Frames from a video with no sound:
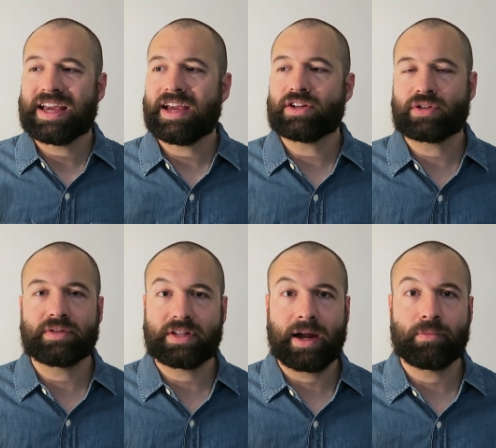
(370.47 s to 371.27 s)
It
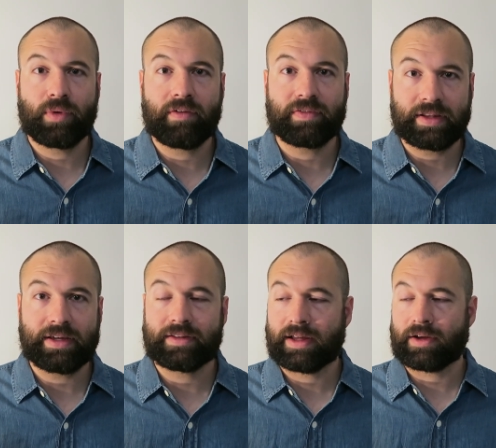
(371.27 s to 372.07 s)
shows that I'm
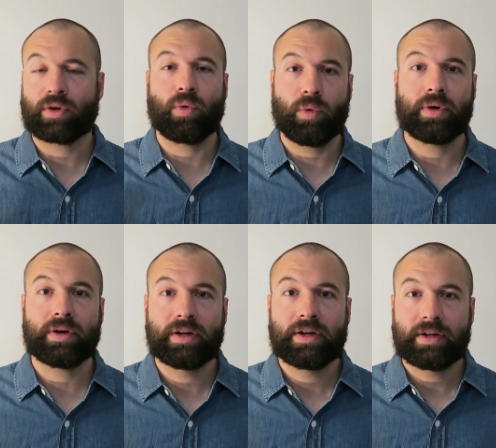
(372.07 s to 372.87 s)
roughly like a
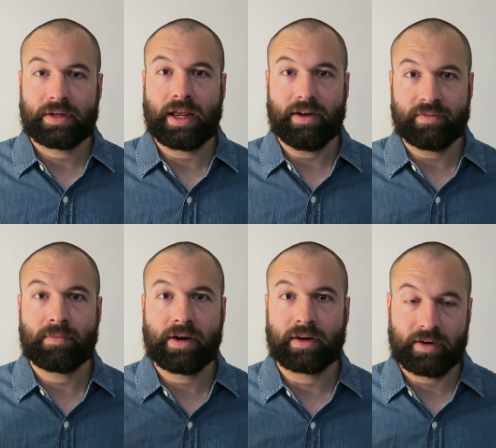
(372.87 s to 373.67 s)
quarter Native
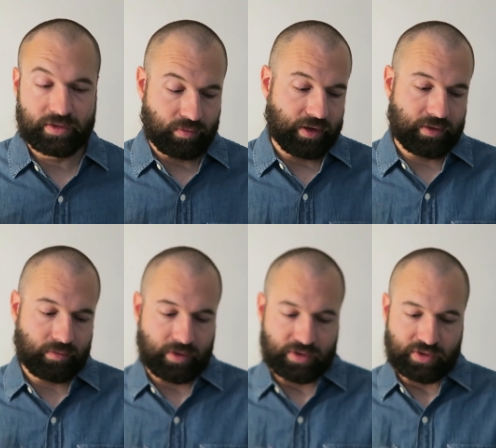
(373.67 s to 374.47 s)
American is what it,
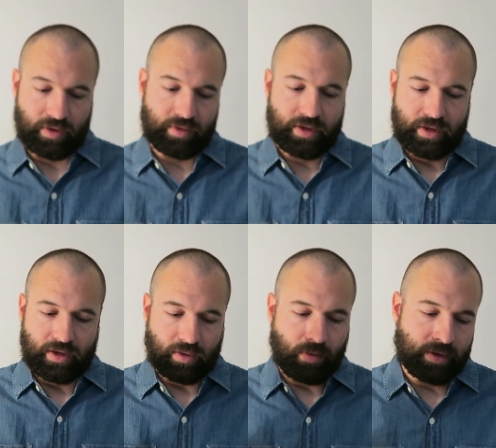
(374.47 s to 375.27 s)
what it showed
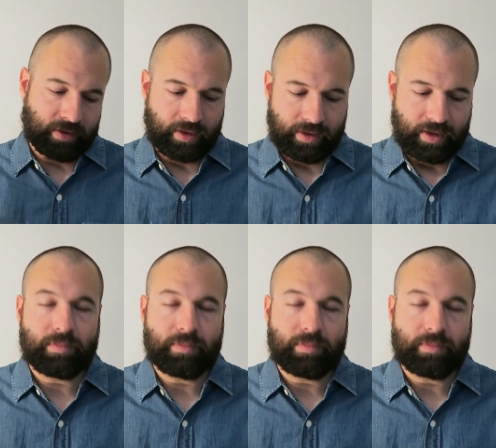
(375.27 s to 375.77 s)
accordingly.